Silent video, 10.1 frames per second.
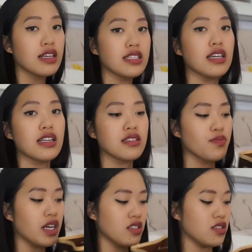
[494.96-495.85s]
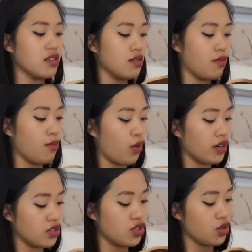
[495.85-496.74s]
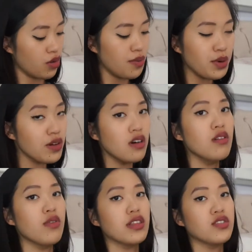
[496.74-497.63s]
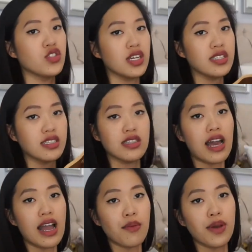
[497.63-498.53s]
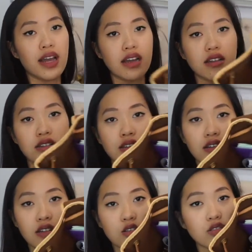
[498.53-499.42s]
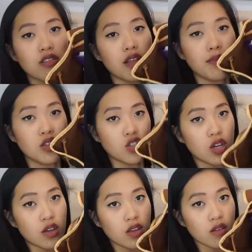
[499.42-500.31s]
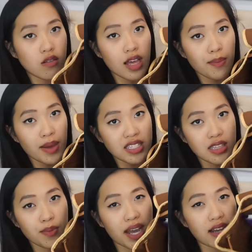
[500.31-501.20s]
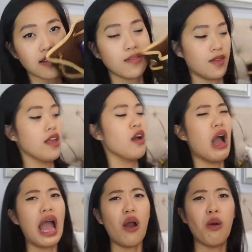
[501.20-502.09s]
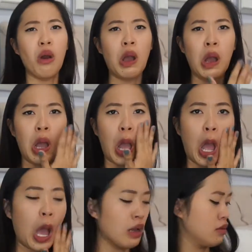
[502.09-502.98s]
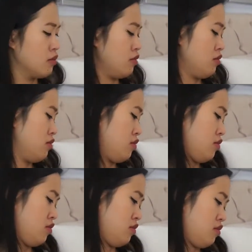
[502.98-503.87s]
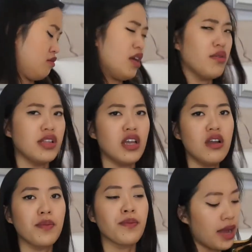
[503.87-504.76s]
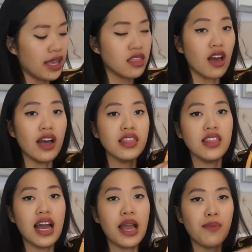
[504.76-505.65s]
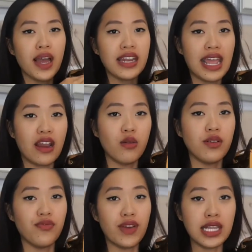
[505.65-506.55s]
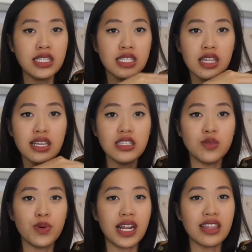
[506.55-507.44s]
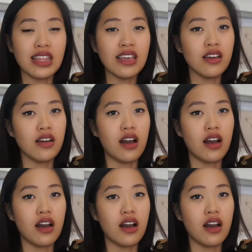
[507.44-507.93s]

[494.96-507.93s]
See, it's much more doable with just the iPad. So let me show you, the iPad's in the back. Ow. That really hurts. I thought the iPad Air would fit into this, but I think